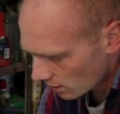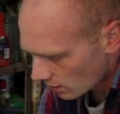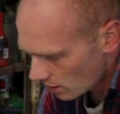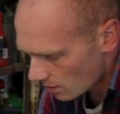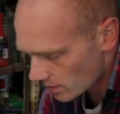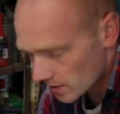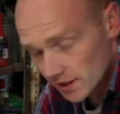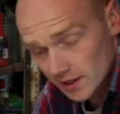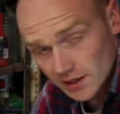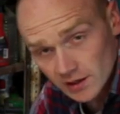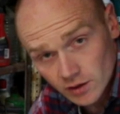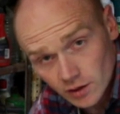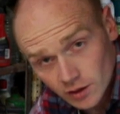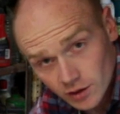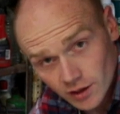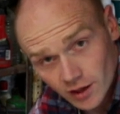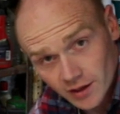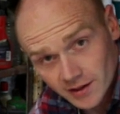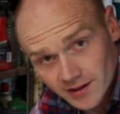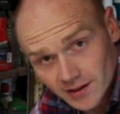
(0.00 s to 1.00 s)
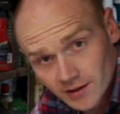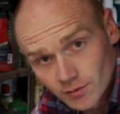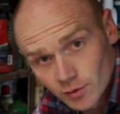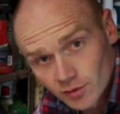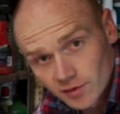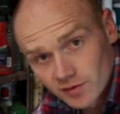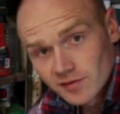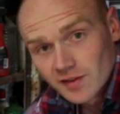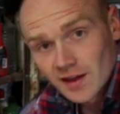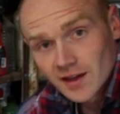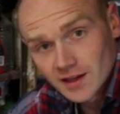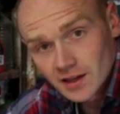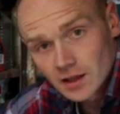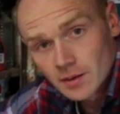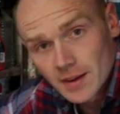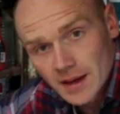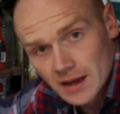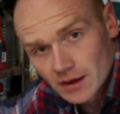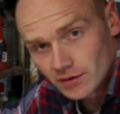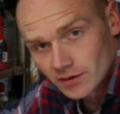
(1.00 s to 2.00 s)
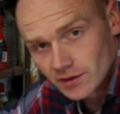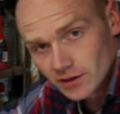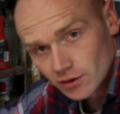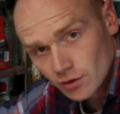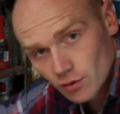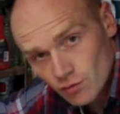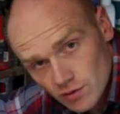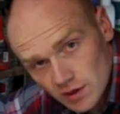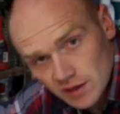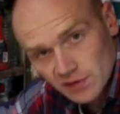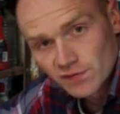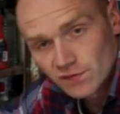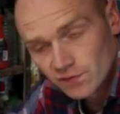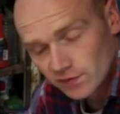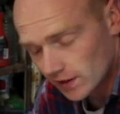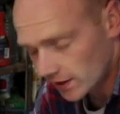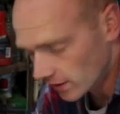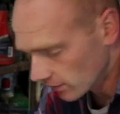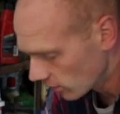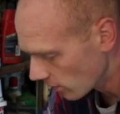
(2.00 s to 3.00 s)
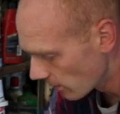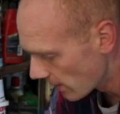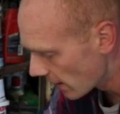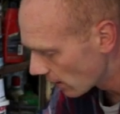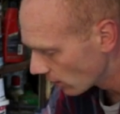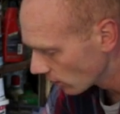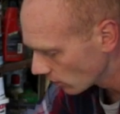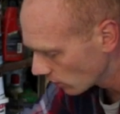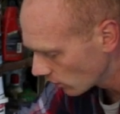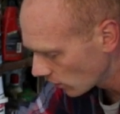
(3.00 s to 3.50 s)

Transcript: I mean, it looked like it was sending them out, you know, it really flings them out.